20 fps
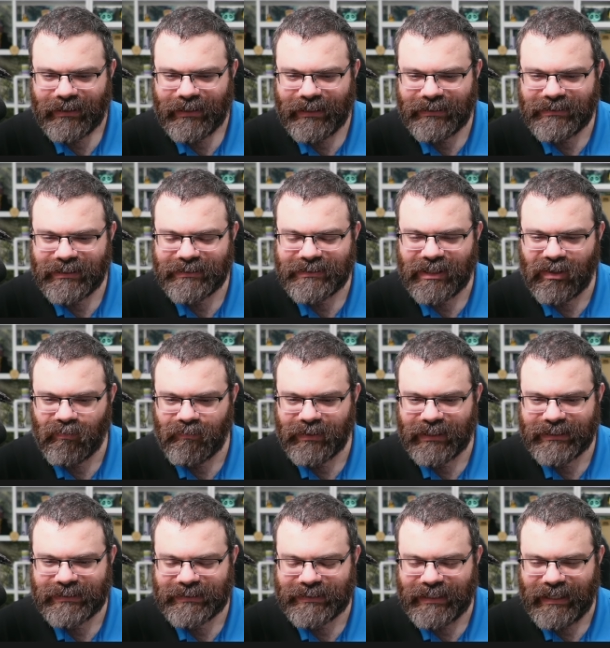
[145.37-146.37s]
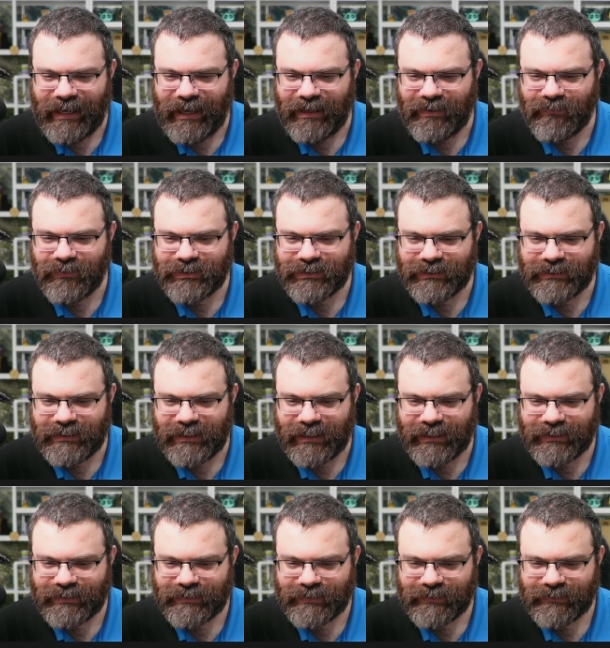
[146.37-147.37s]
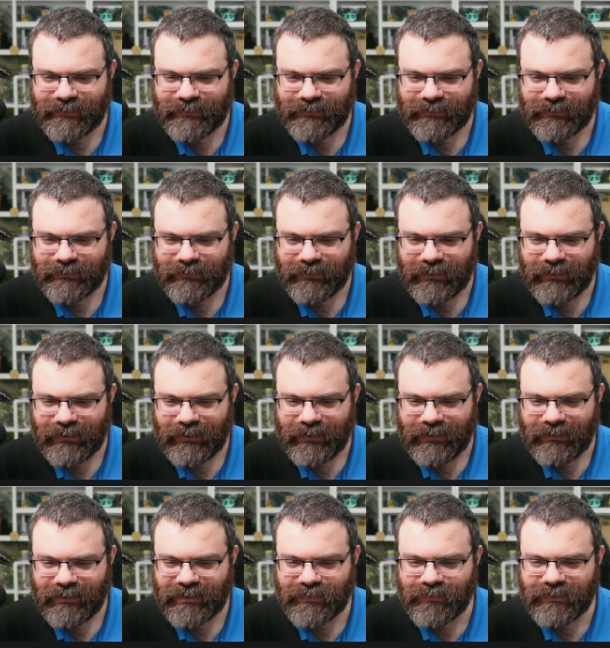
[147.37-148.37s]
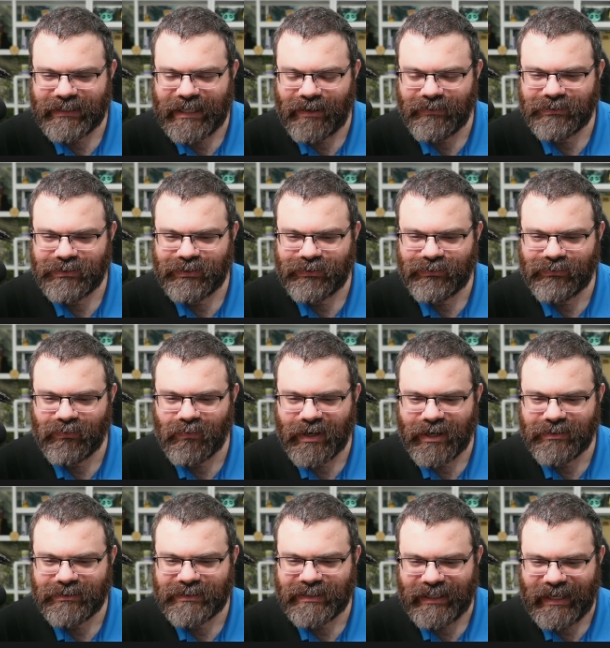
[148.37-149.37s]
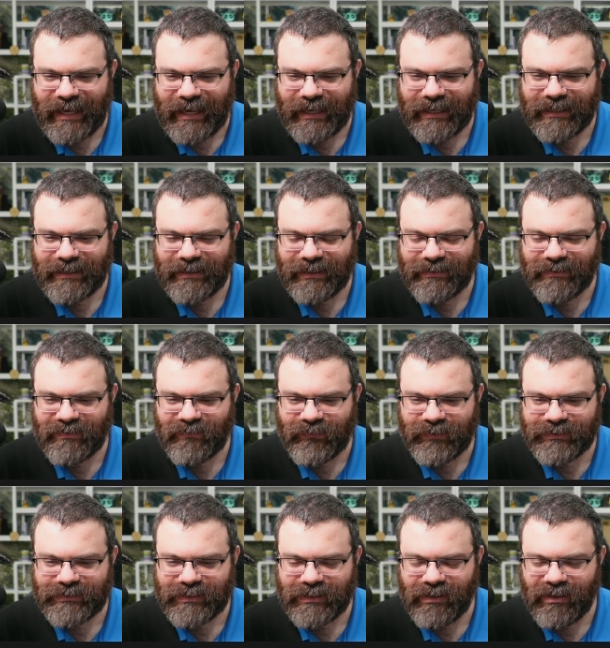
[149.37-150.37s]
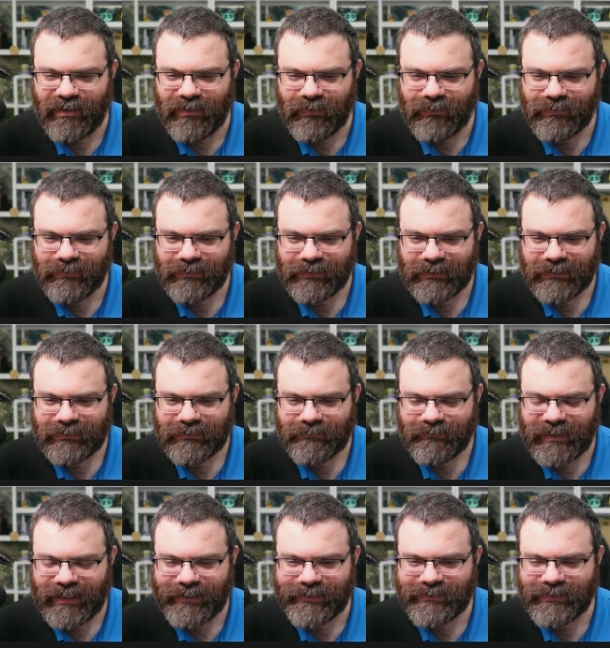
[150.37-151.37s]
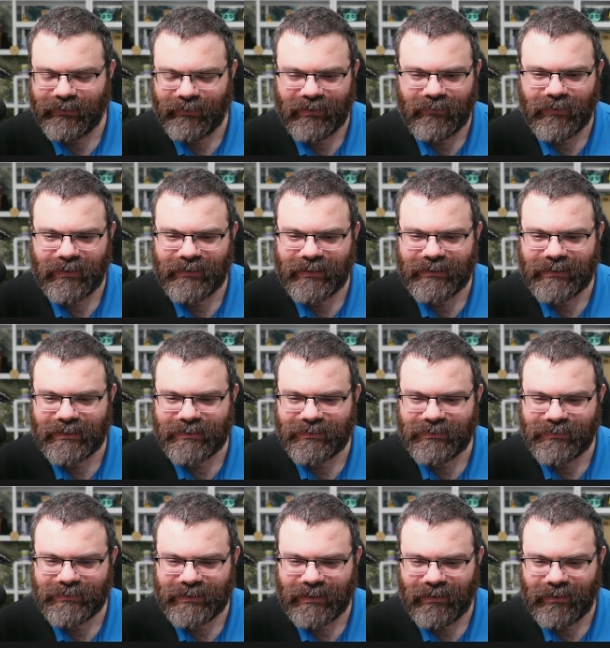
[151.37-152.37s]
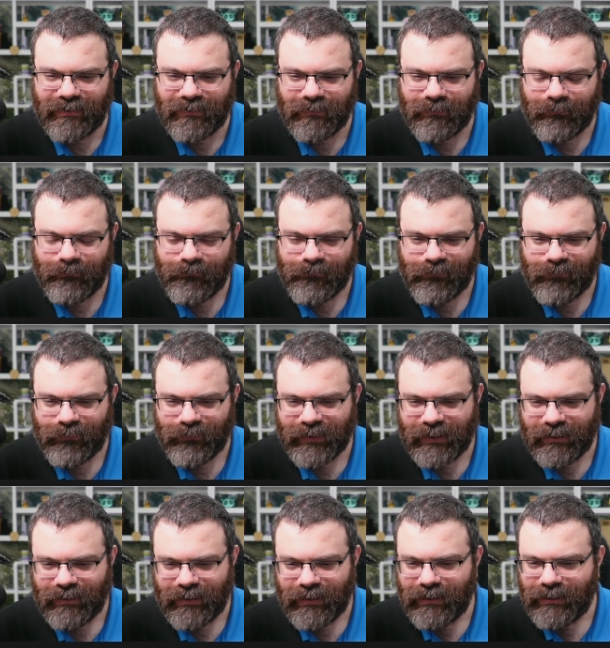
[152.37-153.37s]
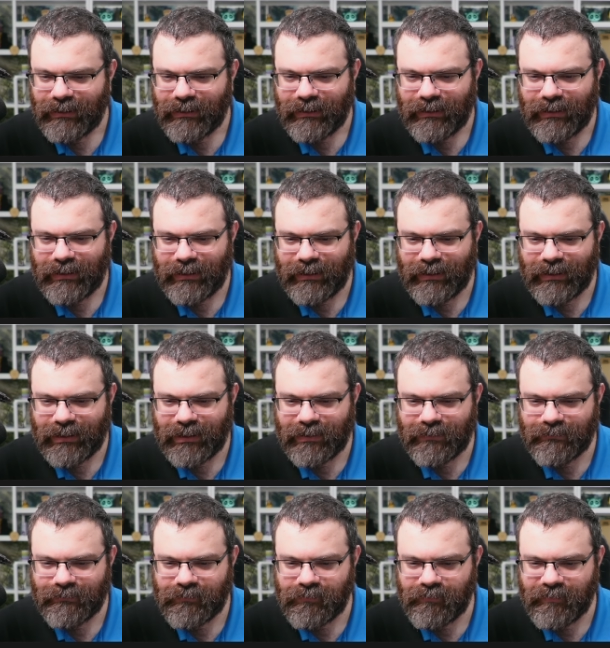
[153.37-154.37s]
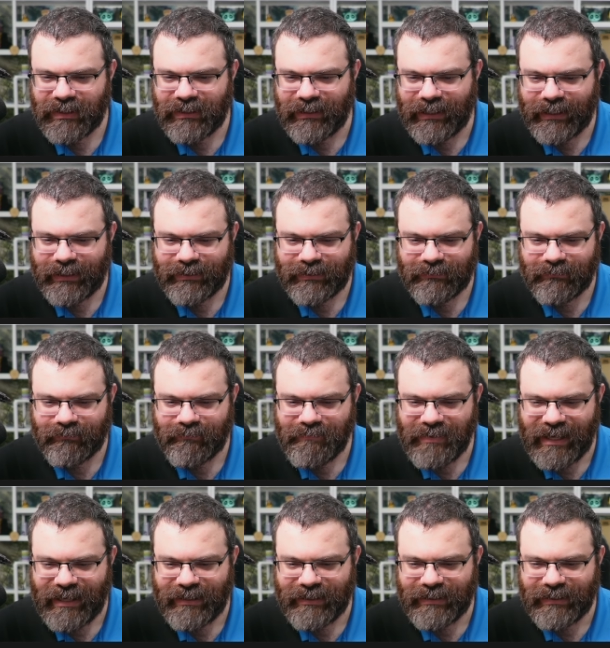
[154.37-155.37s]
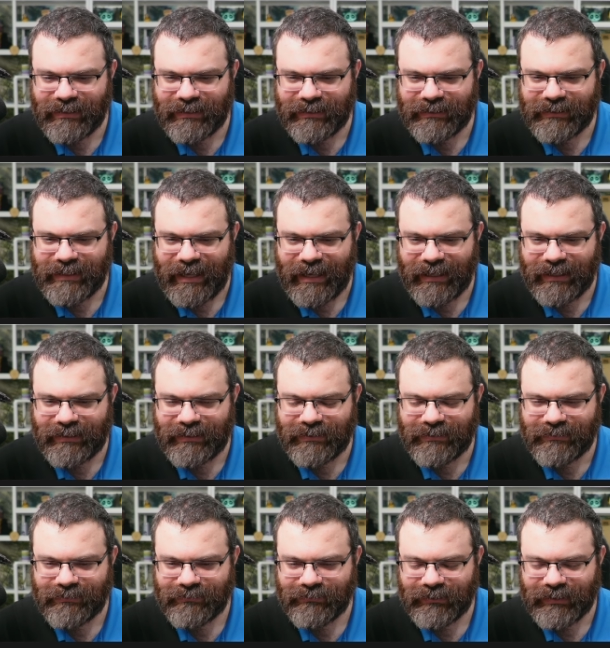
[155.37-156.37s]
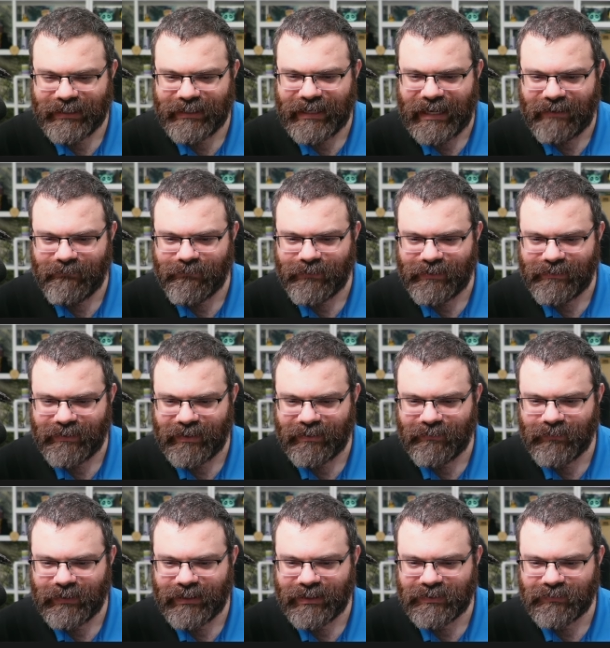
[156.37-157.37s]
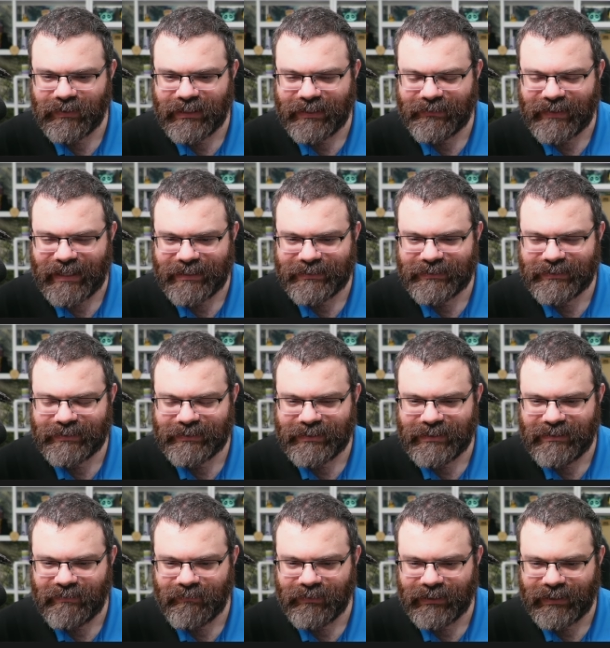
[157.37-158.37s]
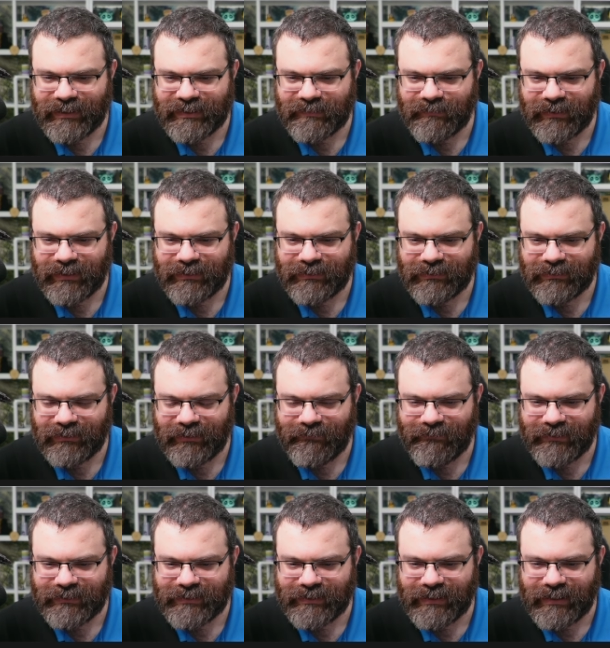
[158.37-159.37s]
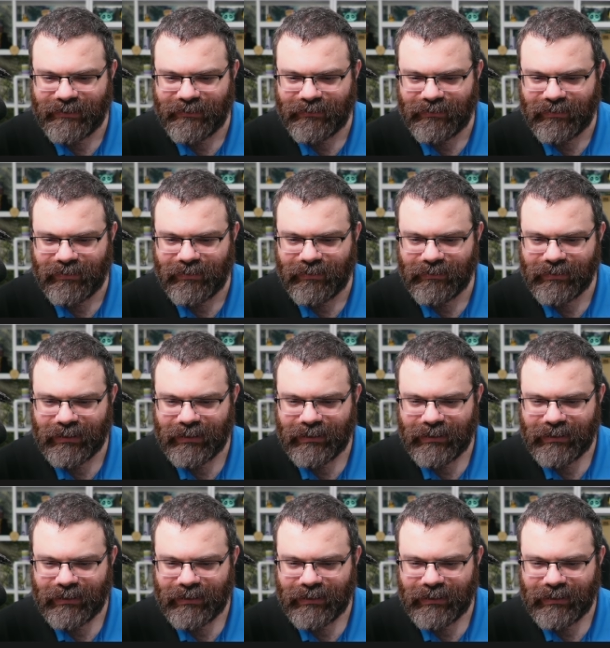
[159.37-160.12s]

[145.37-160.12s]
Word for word: It does help place the A, which is nice. Because we're down to where's the A and then where's the O. Bacon's the only one that doesn't use the O. Um, but like Bacon and Cannon get everything because we get that C placement if it's there at all.